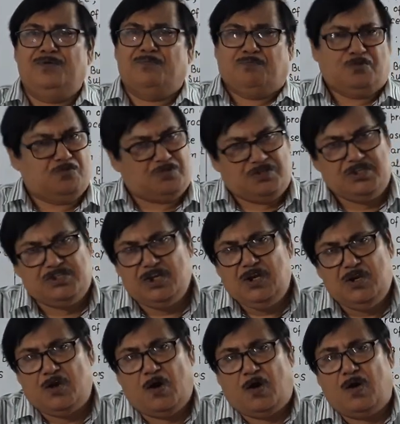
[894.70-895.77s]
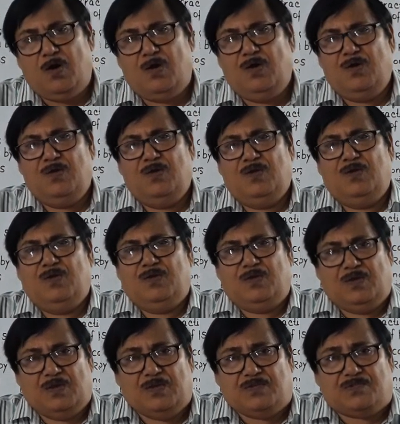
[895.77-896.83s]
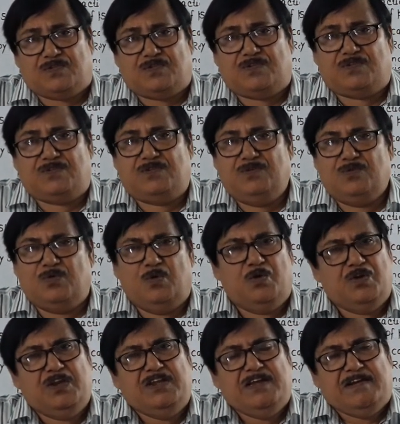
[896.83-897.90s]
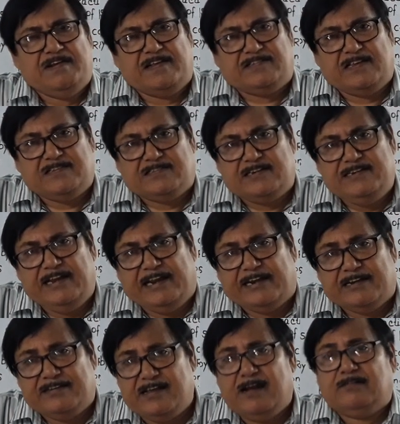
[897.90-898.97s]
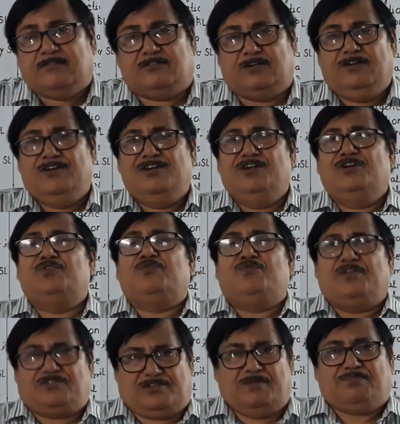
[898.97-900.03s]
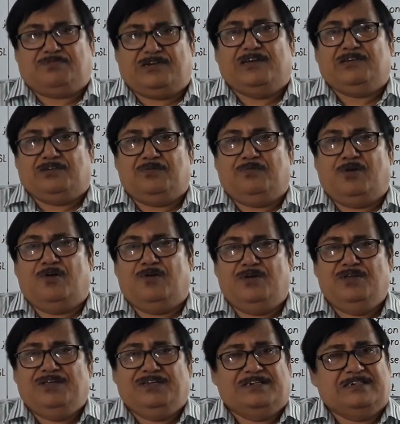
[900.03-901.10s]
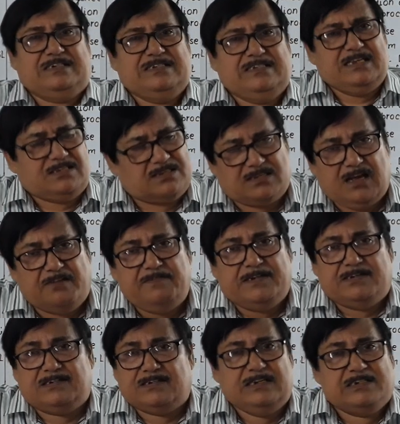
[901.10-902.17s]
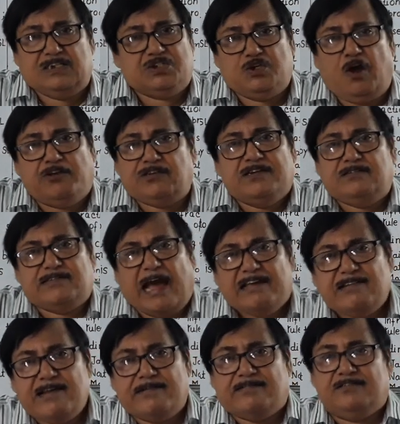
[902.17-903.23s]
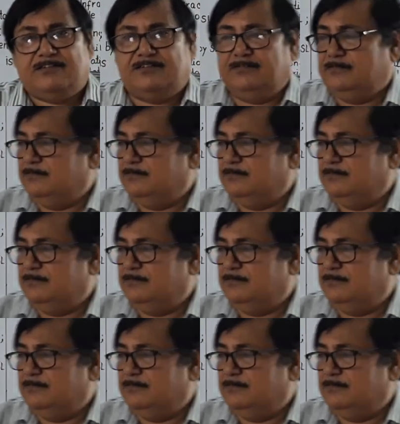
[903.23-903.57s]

Procedural law is only a necessary adjunct to the substantive law. It servant, it is not a tyrant.